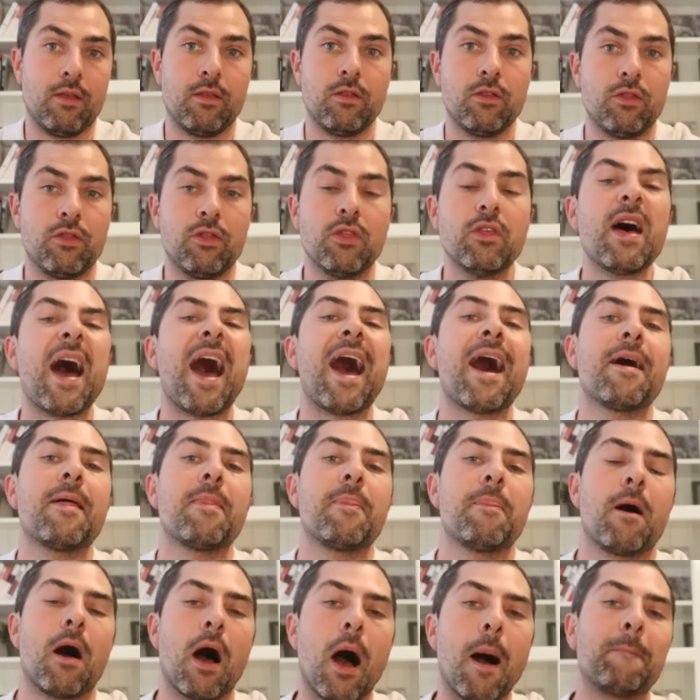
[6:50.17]
that
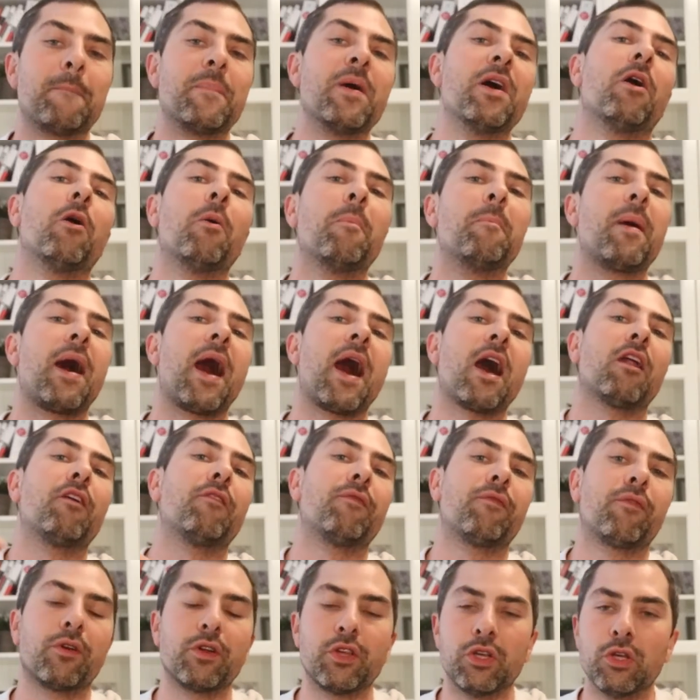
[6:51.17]
uphill battle
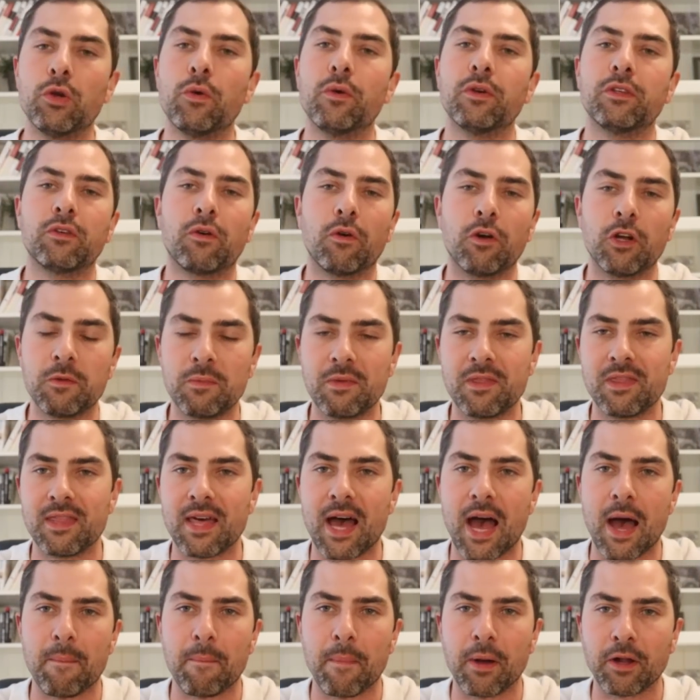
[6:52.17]
for you is going to be
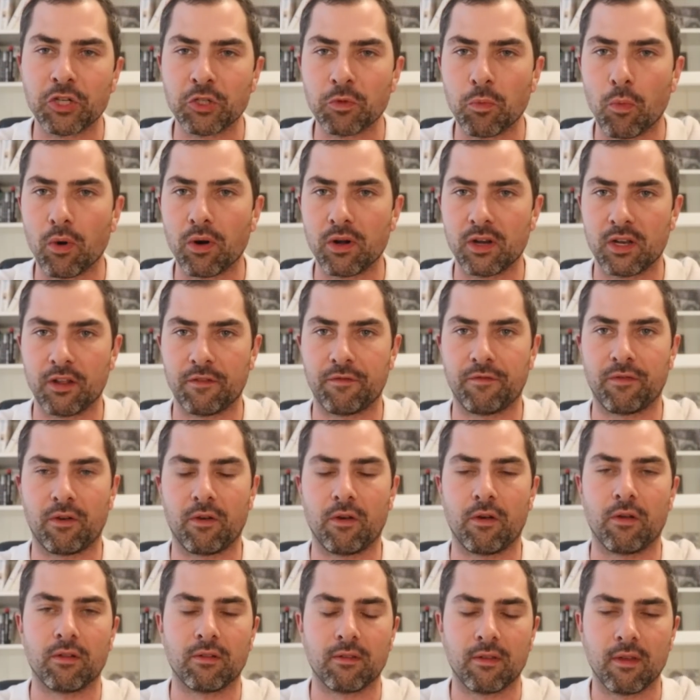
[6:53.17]
that much more
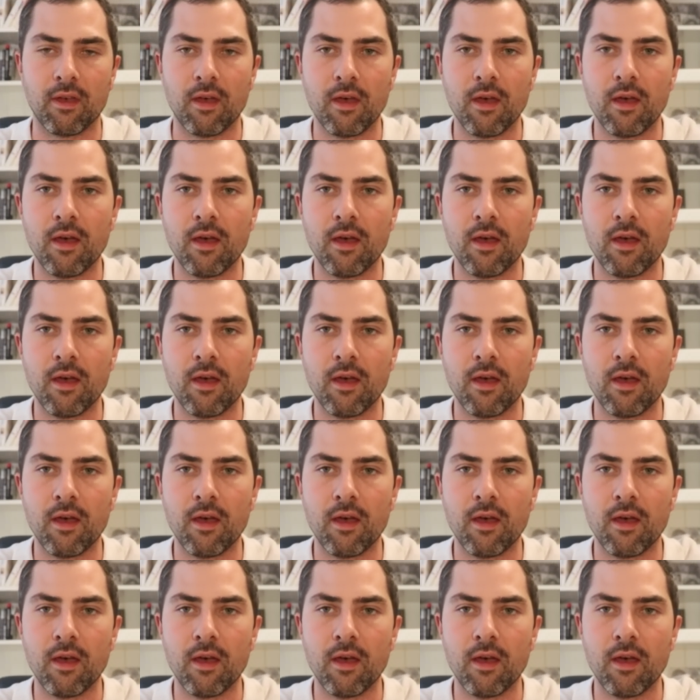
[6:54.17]
difficult.